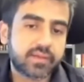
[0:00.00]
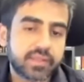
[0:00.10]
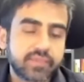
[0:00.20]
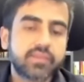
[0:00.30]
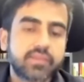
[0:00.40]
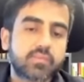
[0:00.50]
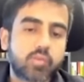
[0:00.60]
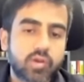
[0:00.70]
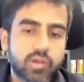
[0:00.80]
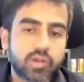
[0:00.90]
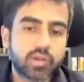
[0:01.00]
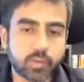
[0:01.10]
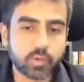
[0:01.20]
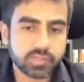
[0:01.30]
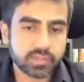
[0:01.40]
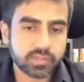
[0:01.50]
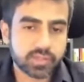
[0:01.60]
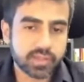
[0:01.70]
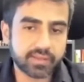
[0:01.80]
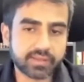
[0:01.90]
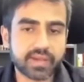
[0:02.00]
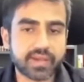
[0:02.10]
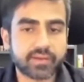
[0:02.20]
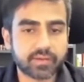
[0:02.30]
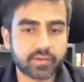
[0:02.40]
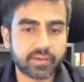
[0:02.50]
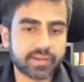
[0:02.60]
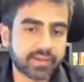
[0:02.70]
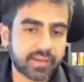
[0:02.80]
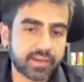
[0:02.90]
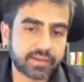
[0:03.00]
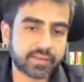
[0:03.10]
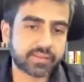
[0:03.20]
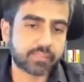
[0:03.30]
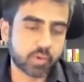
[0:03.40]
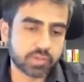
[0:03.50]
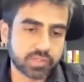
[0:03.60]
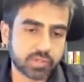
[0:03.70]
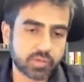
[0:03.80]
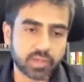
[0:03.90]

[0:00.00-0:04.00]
Even smaller proportion has direct or indirect exposure to